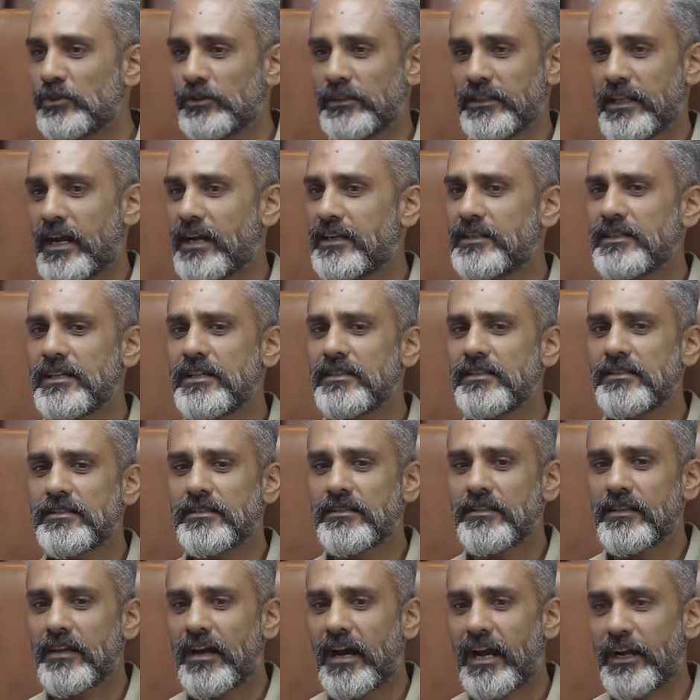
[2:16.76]
in that
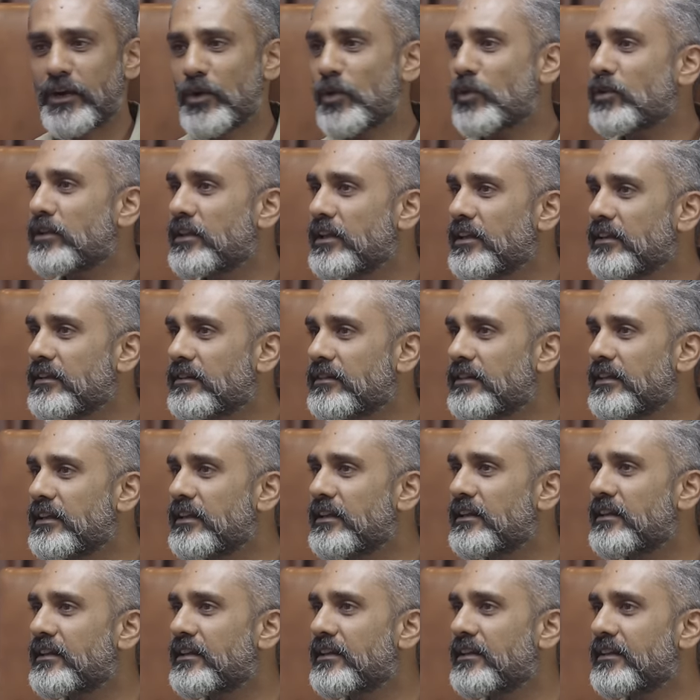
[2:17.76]
sense, I don't think
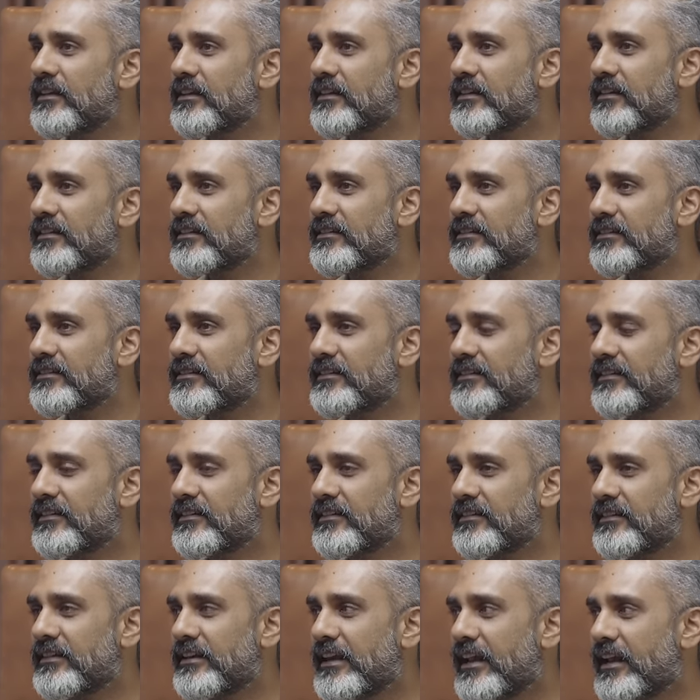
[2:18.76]
the
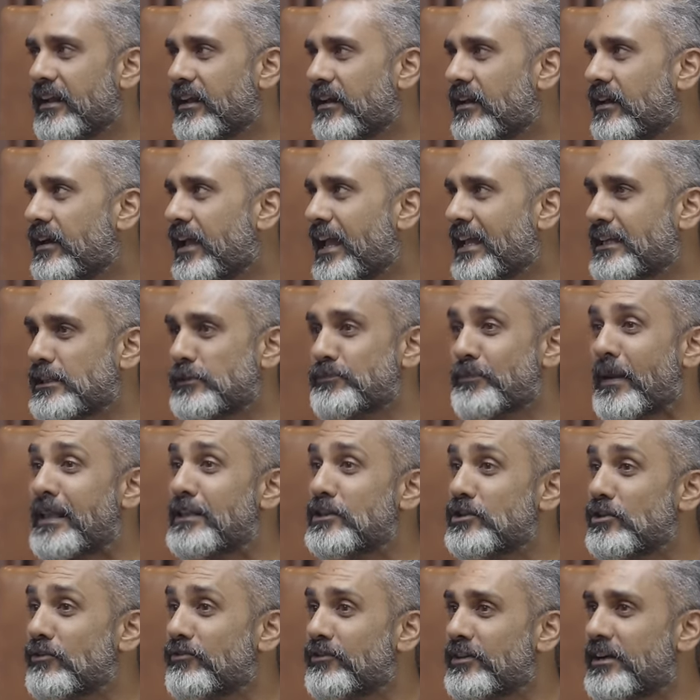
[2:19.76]

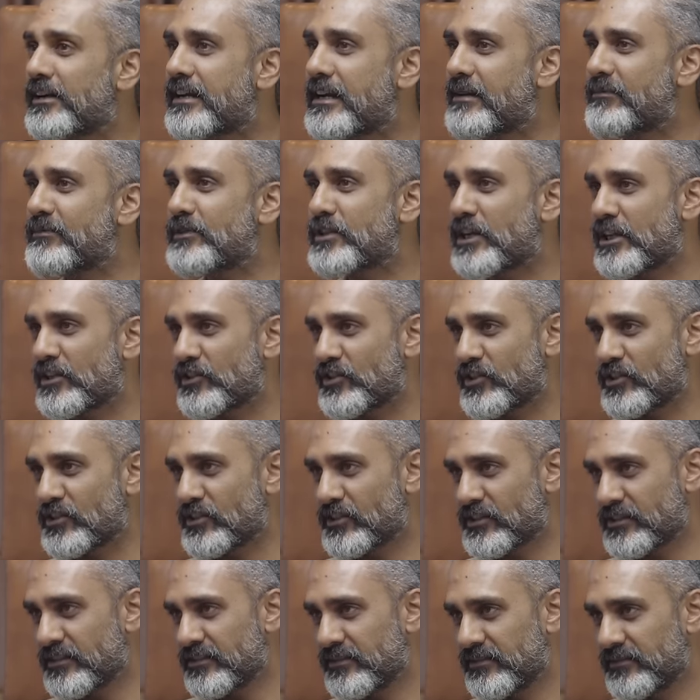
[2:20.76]
expense of a dream
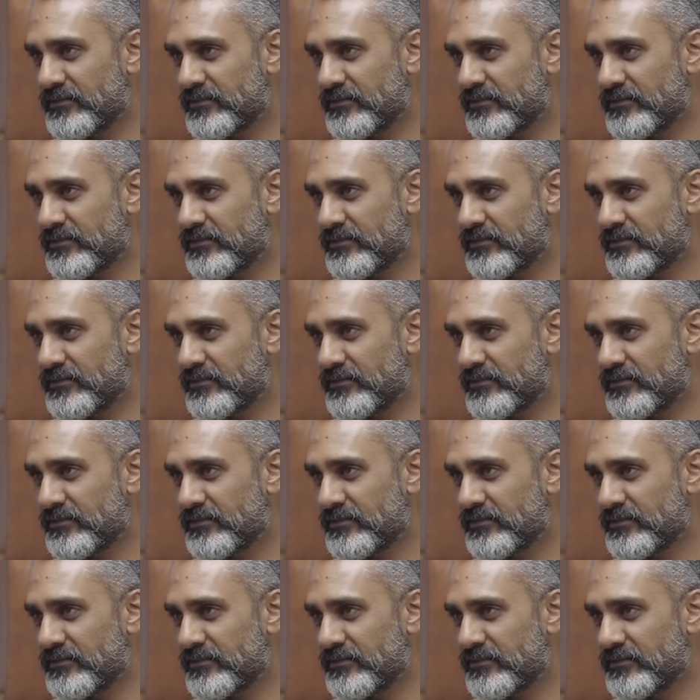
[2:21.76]
changes.